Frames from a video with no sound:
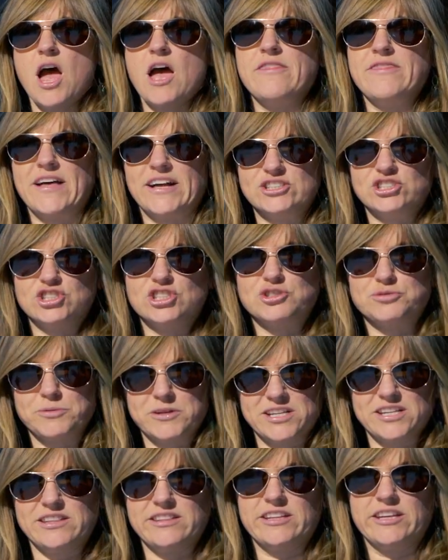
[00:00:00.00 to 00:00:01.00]
and that's just
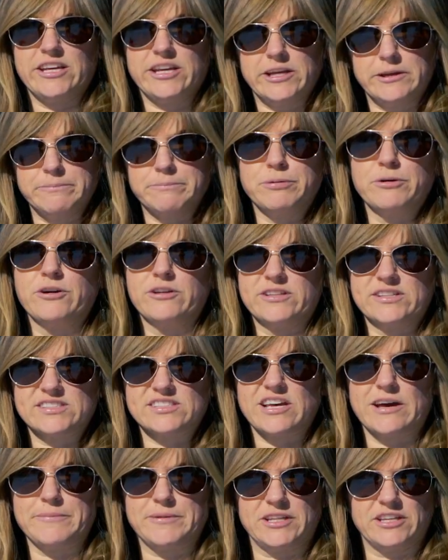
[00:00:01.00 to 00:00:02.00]
reading the input
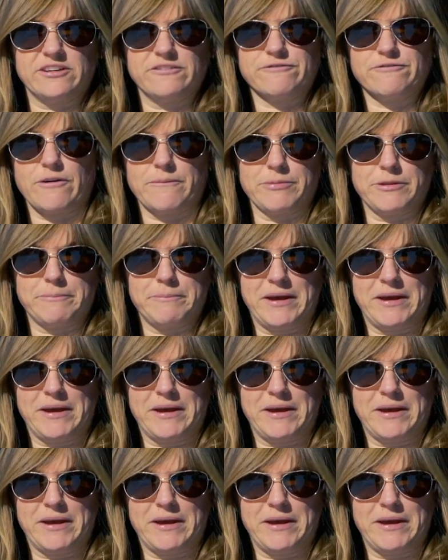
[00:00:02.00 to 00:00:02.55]
that's coming in from the